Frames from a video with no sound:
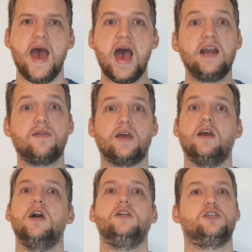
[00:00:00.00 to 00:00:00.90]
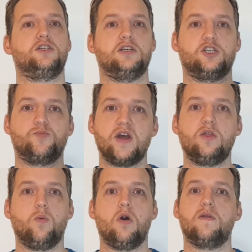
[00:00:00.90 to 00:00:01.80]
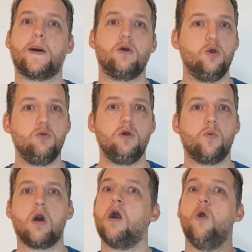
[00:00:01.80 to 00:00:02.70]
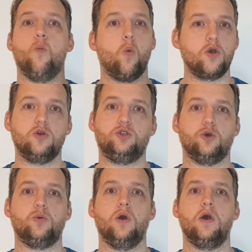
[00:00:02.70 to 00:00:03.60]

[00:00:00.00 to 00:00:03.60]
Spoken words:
anything, just to spread the word about who you are and what you do.